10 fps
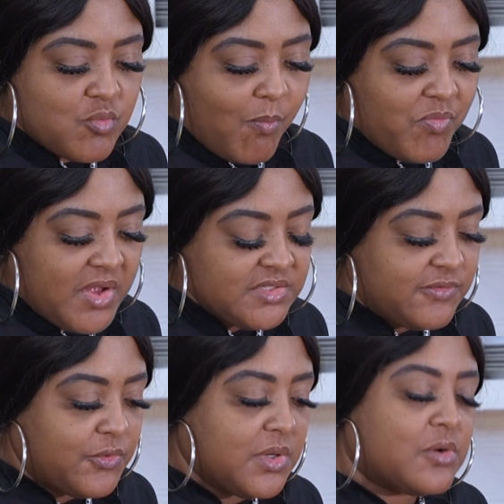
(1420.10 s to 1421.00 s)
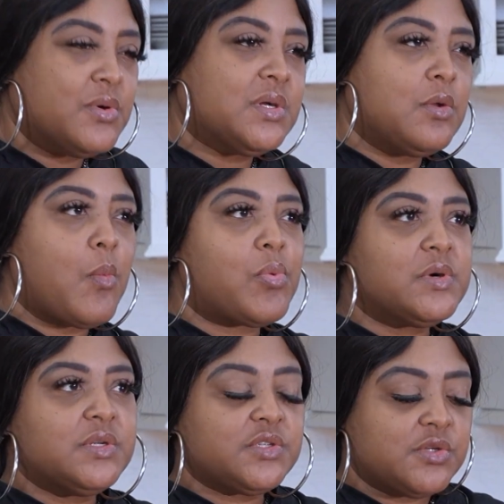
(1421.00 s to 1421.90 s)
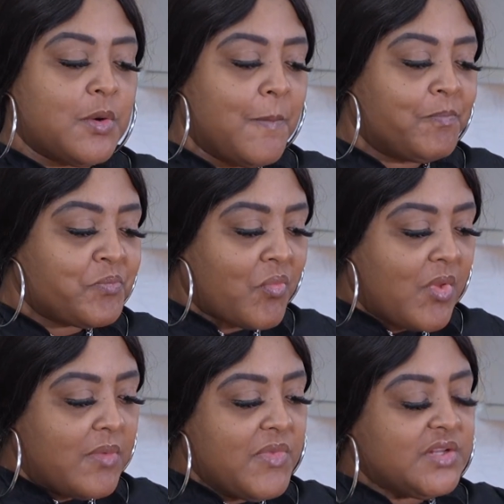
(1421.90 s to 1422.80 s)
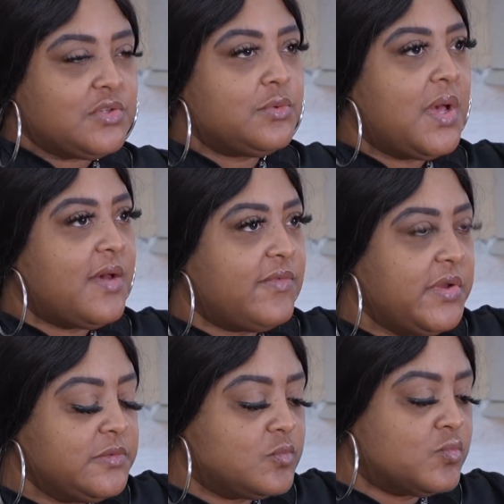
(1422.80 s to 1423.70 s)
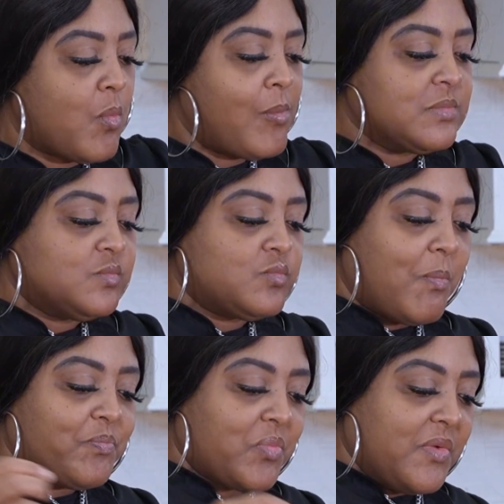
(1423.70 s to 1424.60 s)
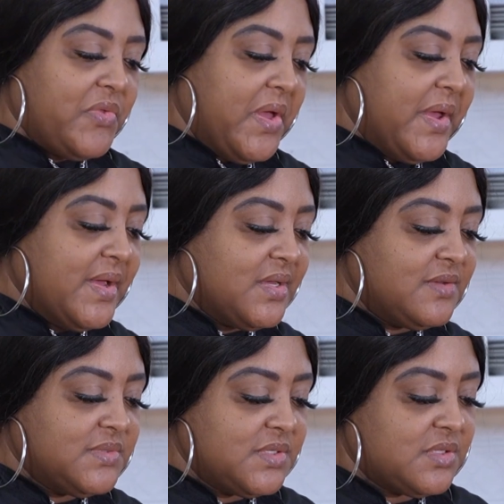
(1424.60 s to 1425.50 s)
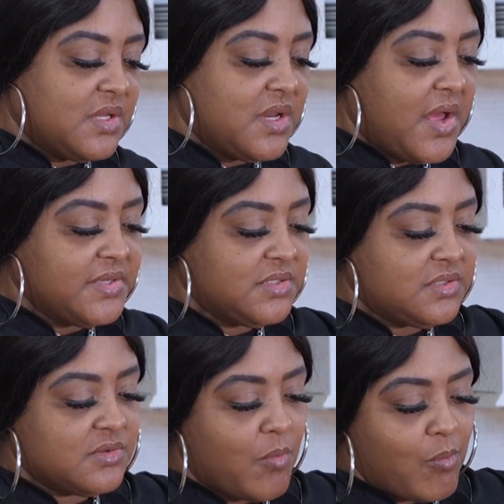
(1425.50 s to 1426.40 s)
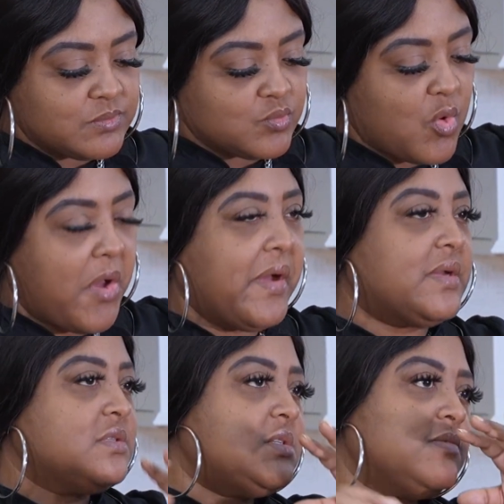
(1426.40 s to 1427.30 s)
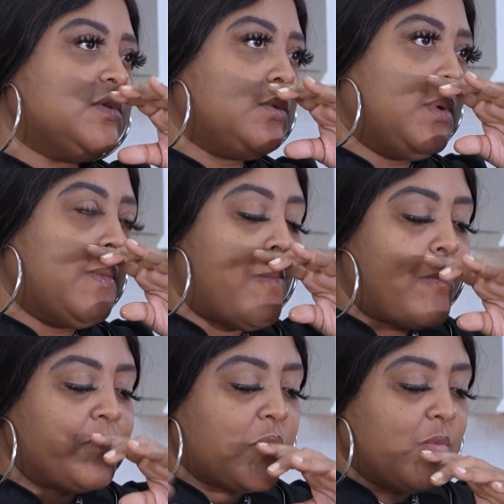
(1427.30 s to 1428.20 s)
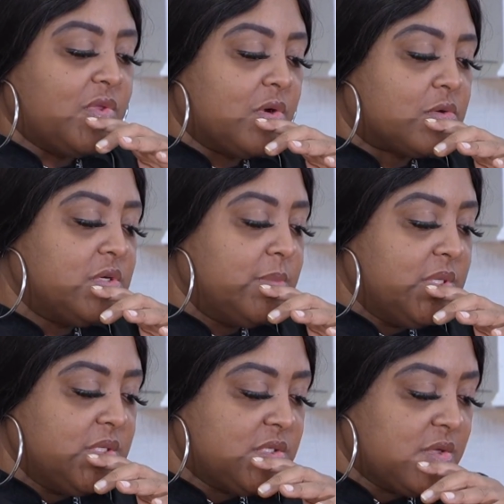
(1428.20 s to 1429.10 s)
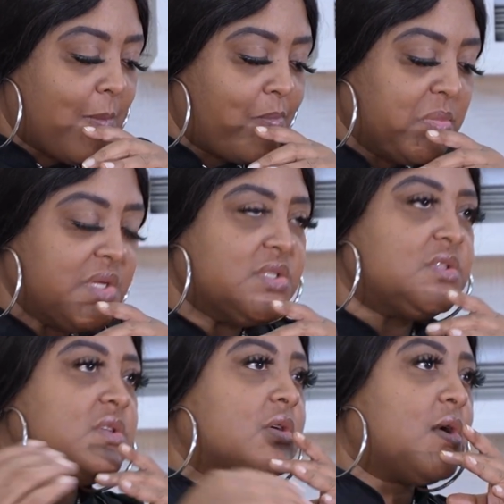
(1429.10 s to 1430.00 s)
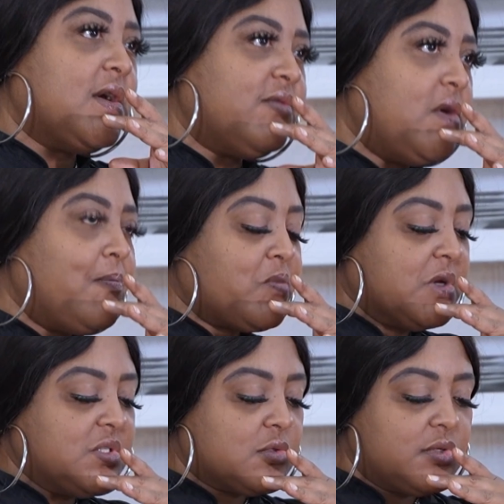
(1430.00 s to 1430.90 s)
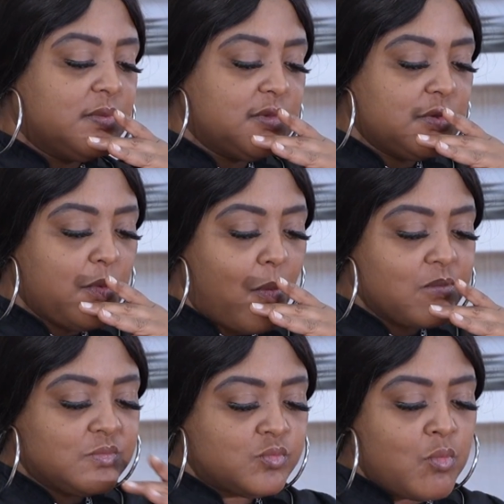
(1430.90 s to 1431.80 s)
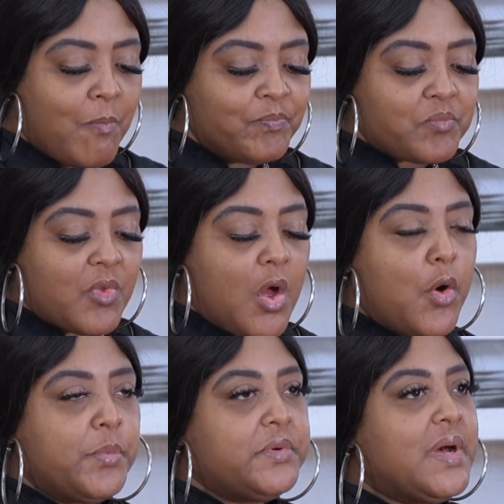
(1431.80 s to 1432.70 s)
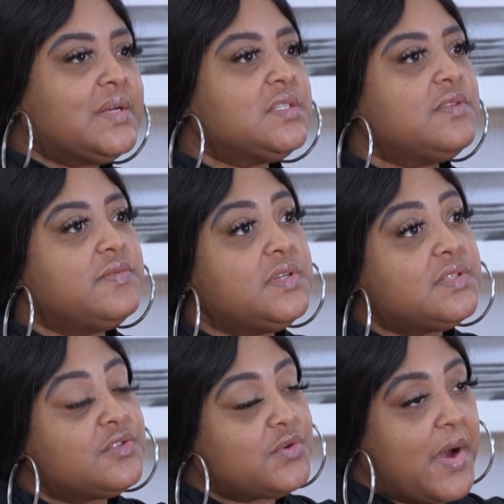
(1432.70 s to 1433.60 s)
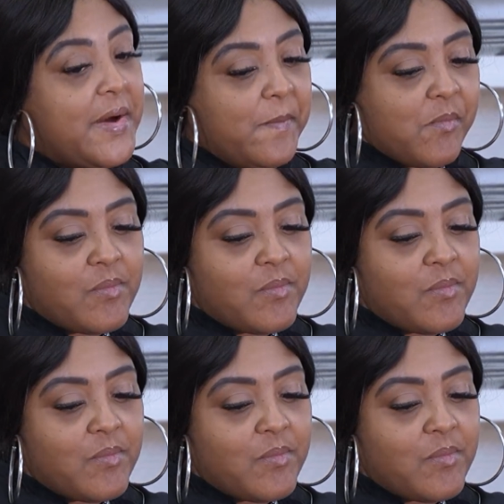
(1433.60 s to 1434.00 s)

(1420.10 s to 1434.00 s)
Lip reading: Nice for a quick little brunch. Not too heavy. The egg gives it the nice additive to it with the creaminess. Plus the gravy is cream too. I hope you guys give this a try.